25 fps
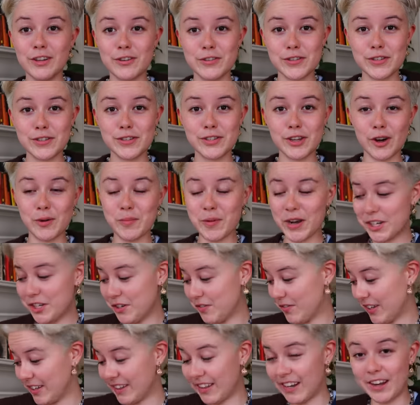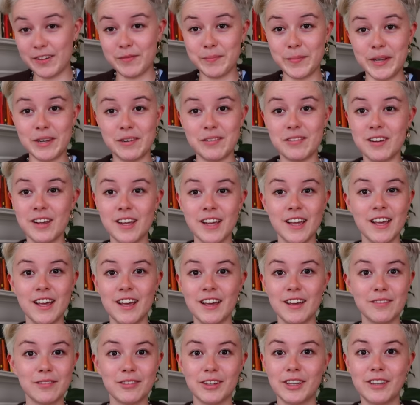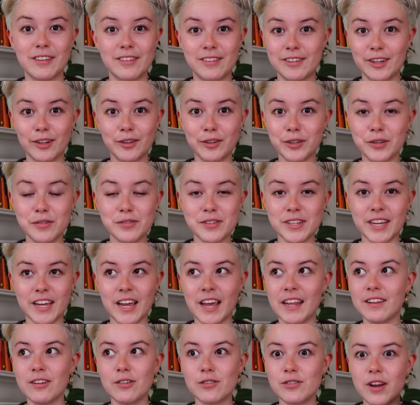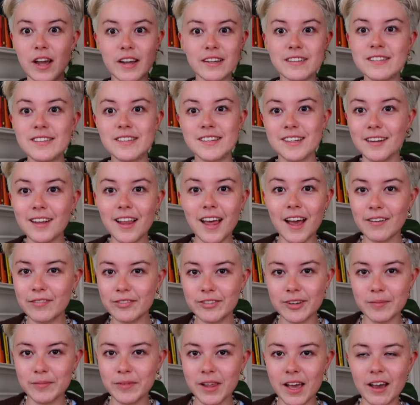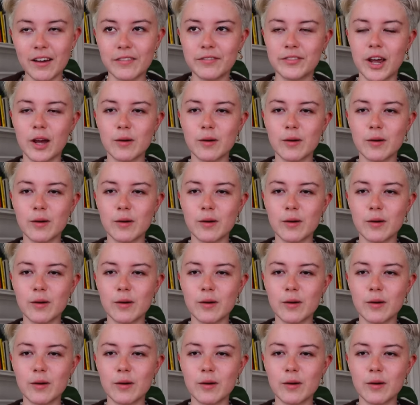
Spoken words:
There's just so much of it that I've been still using it, and I still have some left.